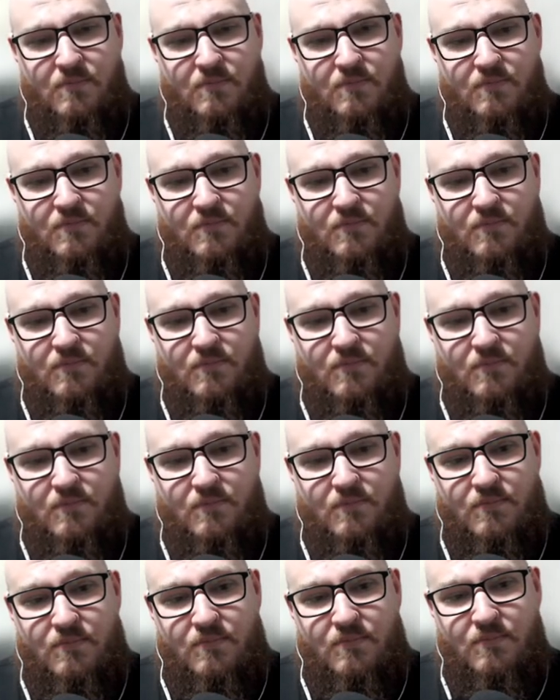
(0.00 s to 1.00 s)

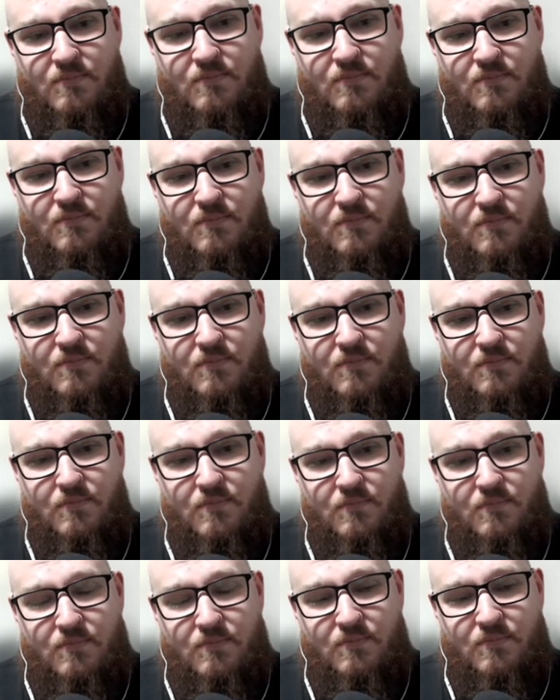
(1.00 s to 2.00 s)

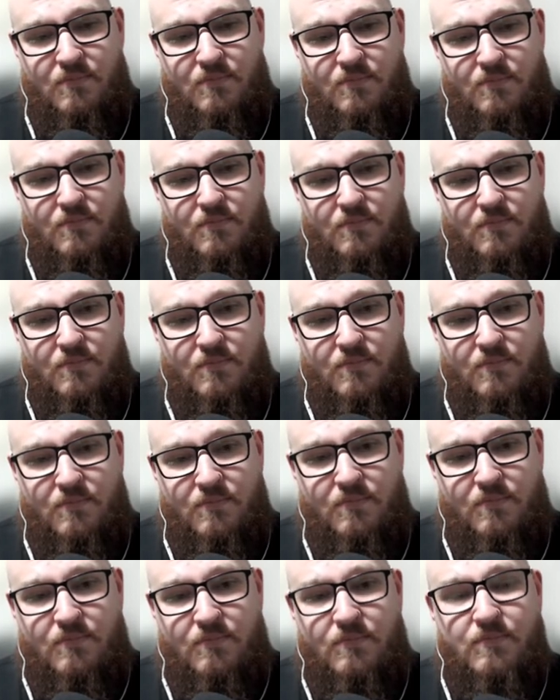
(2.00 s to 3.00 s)

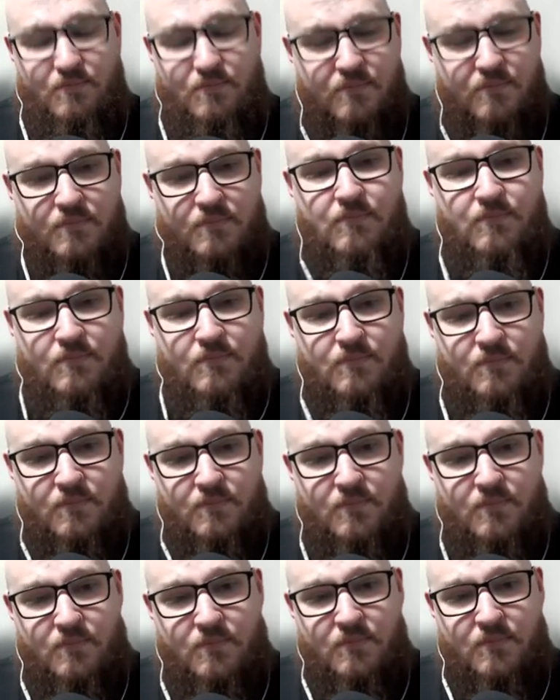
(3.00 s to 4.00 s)

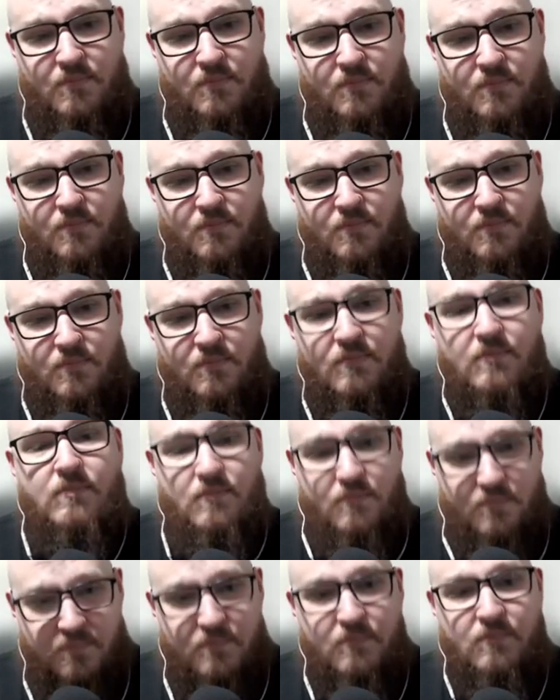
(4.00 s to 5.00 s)

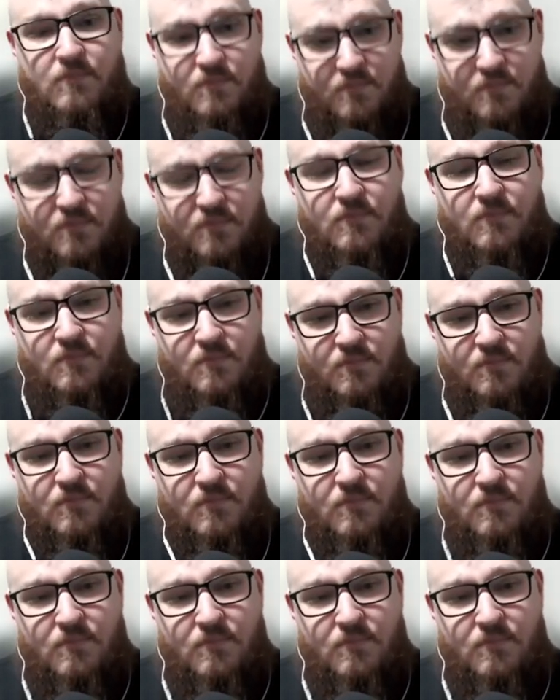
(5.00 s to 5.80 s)
The person shown says nothing.